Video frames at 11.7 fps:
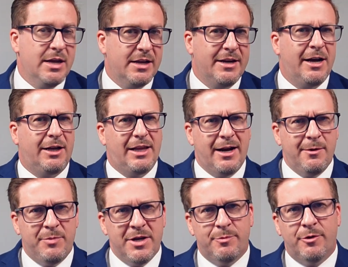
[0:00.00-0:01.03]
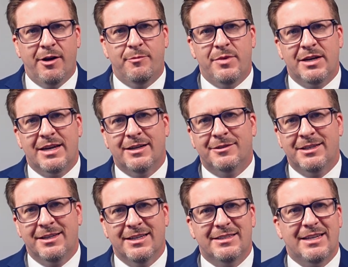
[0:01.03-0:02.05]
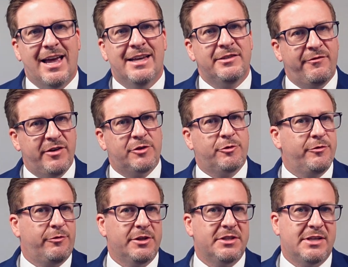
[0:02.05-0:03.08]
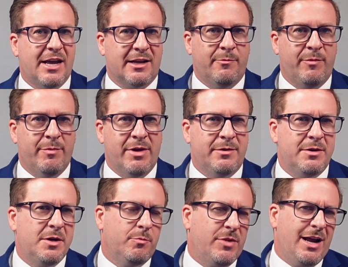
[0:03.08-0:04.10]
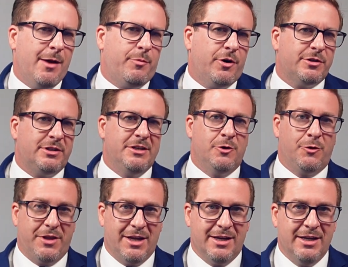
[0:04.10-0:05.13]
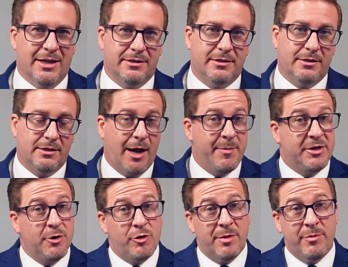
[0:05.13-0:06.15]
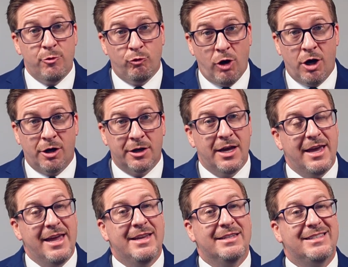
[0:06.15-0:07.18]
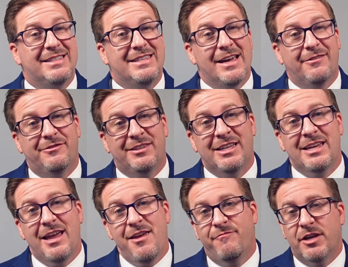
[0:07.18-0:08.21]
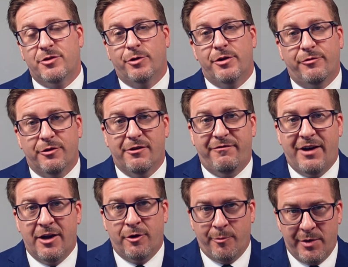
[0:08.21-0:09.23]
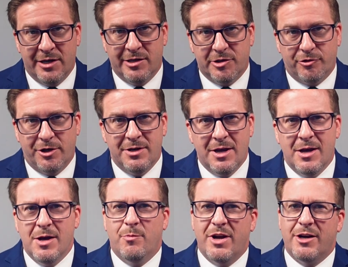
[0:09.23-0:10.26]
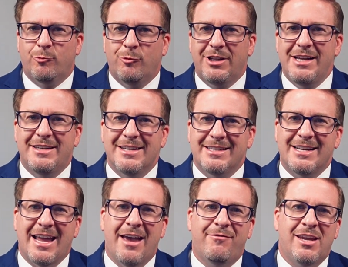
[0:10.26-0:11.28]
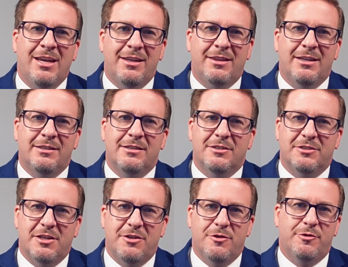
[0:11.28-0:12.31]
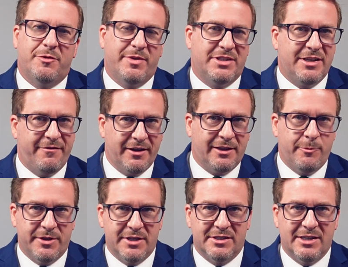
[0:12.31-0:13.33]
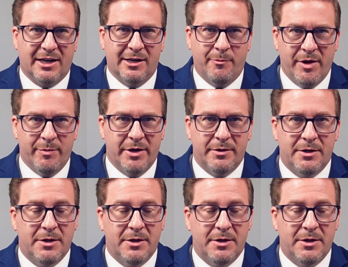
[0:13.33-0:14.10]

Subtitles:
Now, a lot of people have been counting this as a victory for the Second Amendment, but I personally don't think it is. I mean, don't get me wrong, it is definitely a victory for the firearm industry, but it really doesn't have anything to do specifically with the Second Amendment.